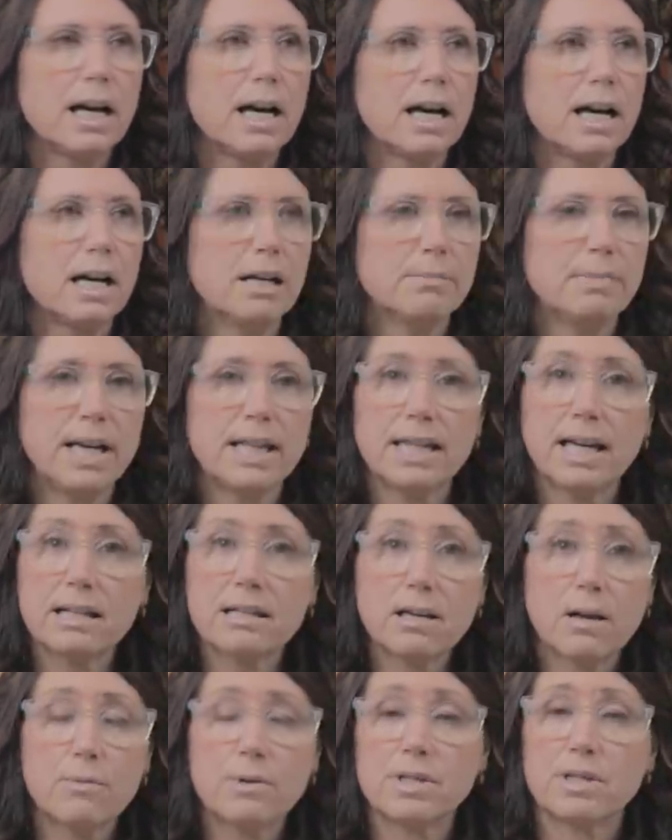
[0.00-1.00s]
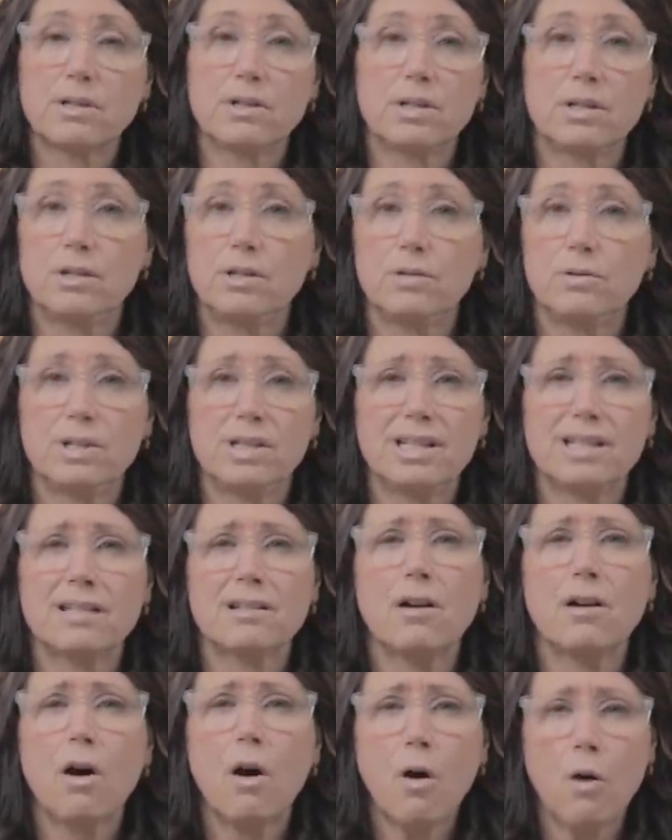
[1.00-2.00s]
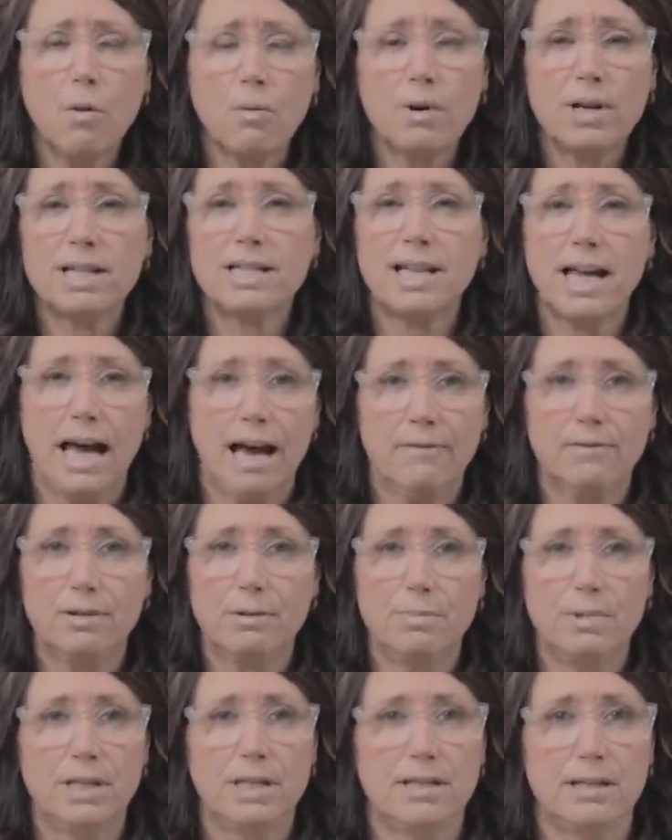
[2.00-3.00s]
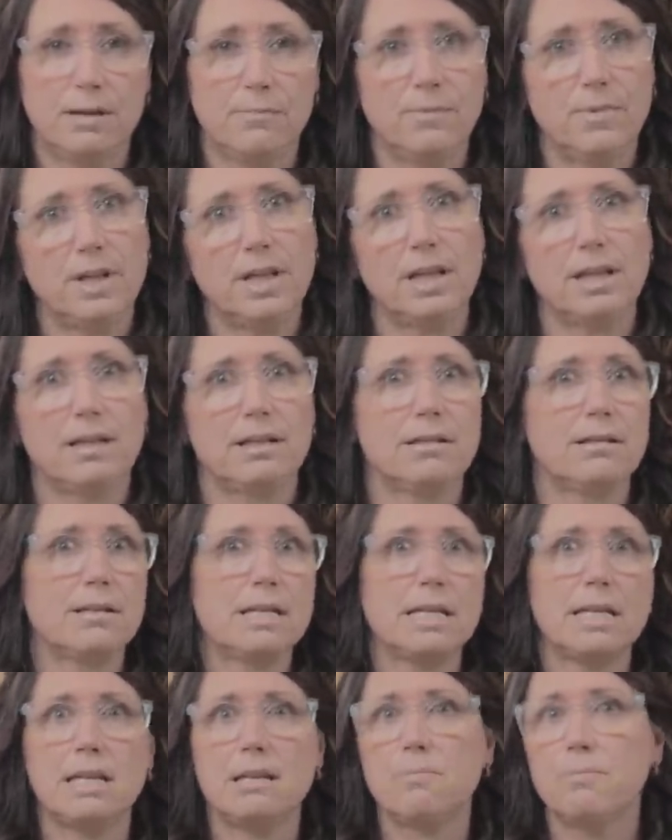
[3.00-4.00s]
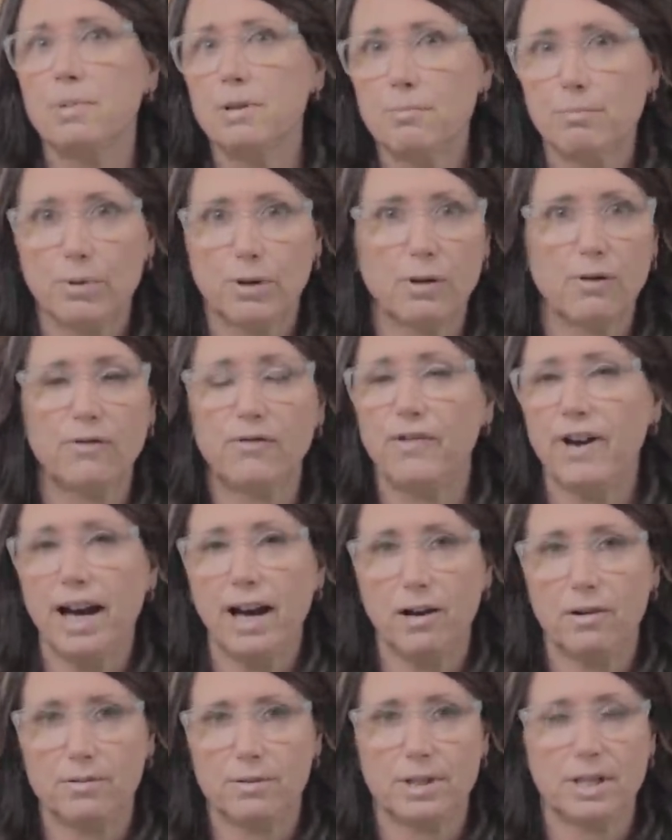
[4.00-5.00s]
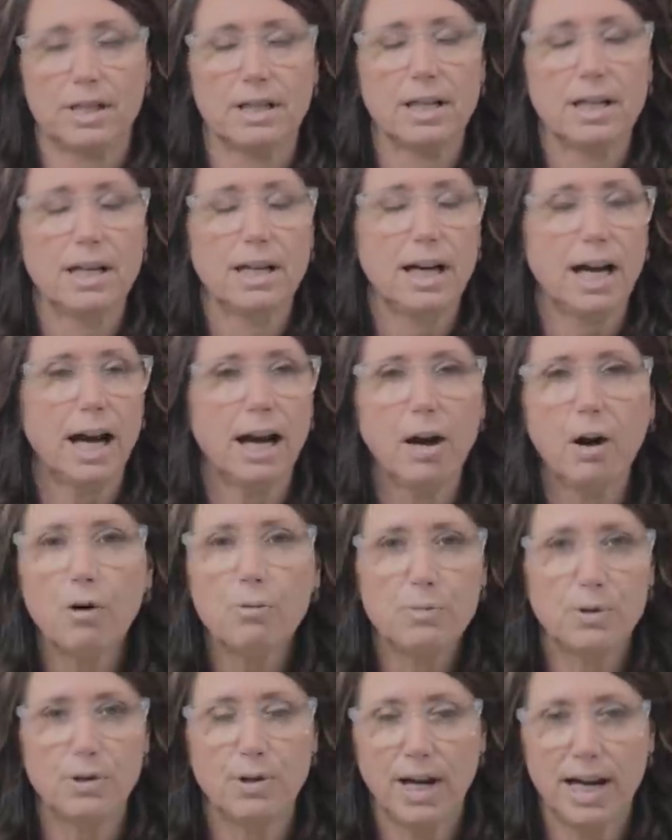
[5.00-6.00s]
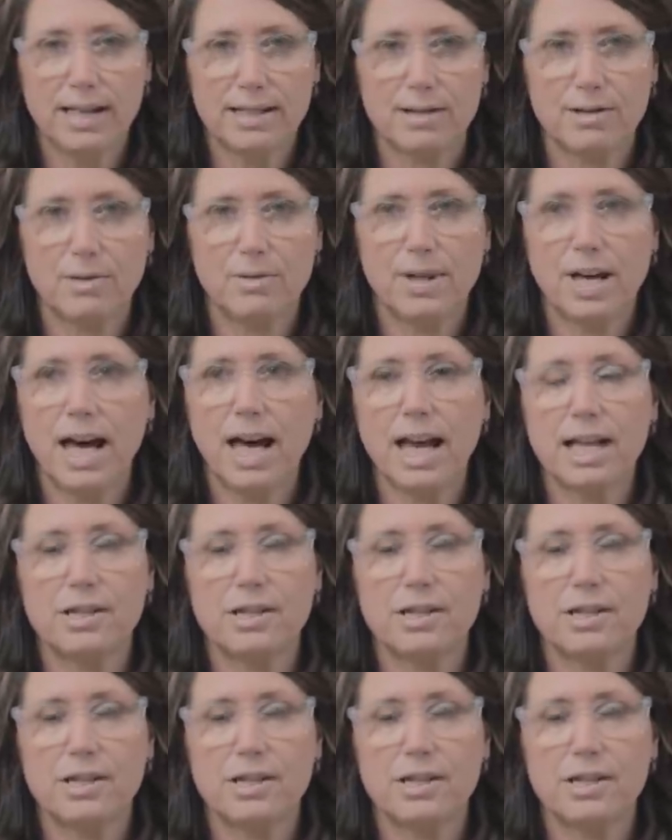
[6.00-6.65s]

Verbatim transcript: And that's always good too. It doesn't always have to be something deep and profound. I hope you guys know that.